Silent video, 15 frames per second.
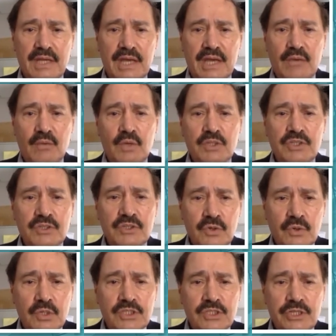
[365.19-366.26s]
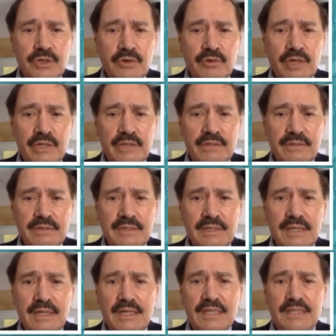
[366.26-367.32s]
And what do you notice here then?
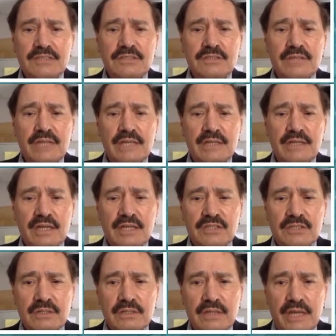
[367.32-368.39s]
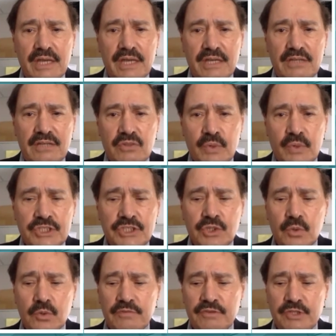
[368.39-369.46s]
It's that a
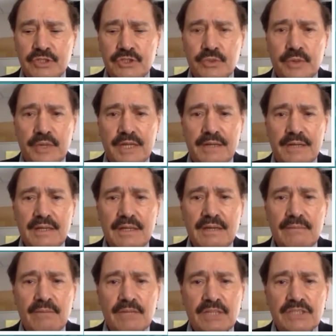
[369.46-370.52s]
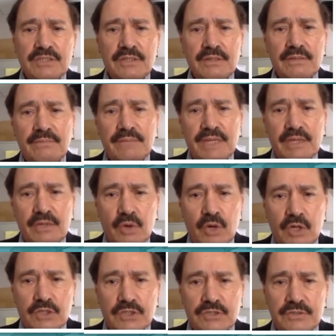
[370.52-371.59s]
threshold for strain must be
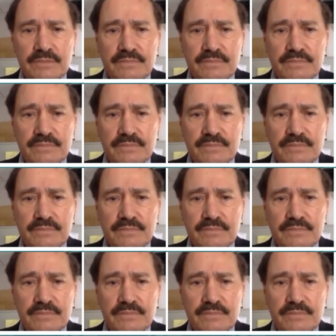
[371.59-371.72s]
crossed.